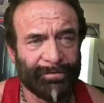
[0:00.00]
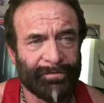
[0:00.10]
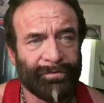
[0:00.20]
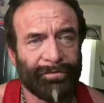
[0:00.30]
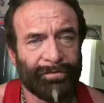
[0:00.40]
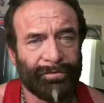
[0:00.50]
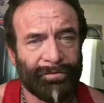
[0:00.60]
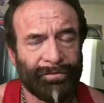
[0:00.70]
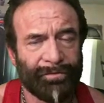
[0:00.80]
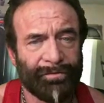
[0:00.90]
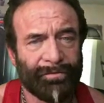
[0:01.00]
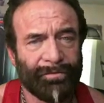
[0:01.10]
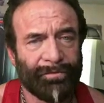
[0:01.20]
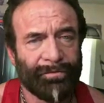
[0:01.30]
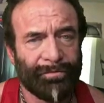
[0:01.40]
Um, I have
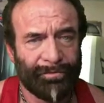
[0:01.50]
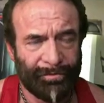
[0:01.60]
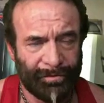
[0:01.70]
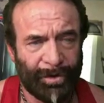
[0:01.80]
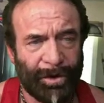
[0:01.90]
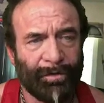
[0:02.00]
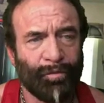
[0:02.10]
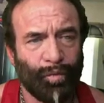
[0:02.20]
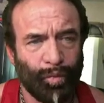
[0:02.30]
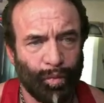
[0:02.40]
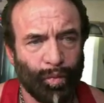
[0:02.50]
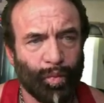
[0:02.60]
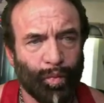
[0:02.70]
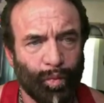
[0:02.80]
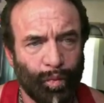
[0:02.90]
not, but only because I've
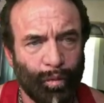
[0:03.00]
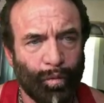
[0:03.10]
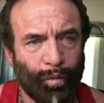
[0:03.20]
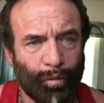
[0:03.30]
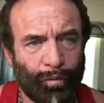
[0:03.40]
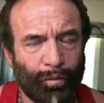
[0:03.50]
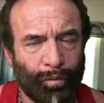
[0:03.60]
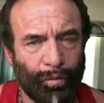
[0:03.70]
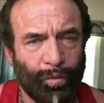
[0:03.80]
really been concentrating on